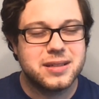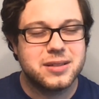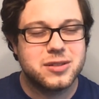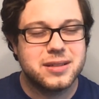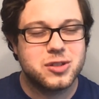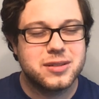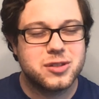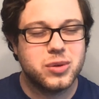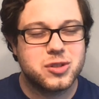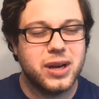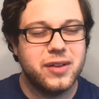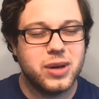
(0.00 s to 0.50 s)

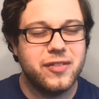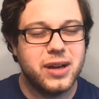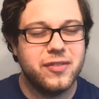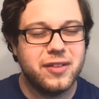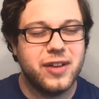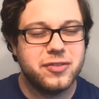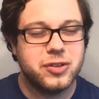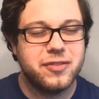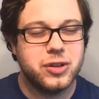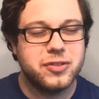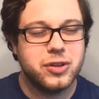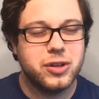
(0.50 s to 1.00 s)
strive
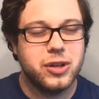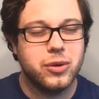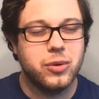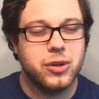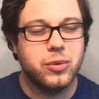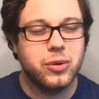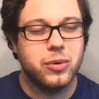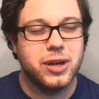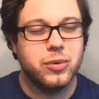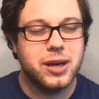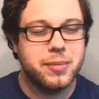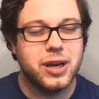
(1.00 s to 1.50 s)
after
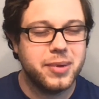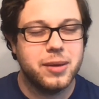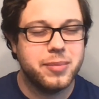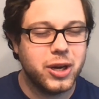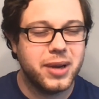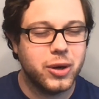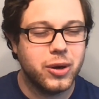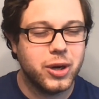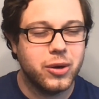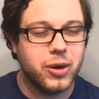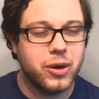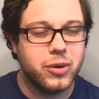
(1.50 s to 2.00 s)
you, not by
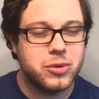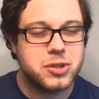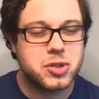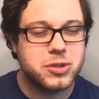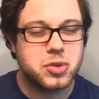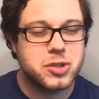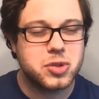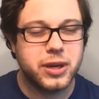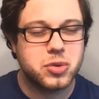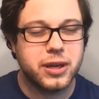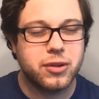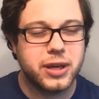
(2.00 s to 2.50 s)
our own
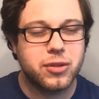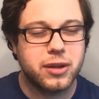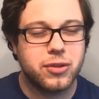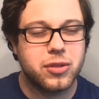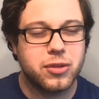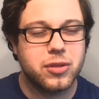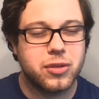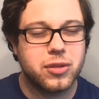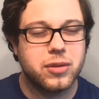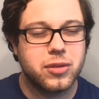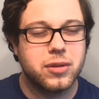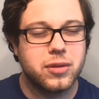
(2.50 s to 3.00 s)

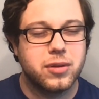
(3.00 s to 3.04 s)
strength,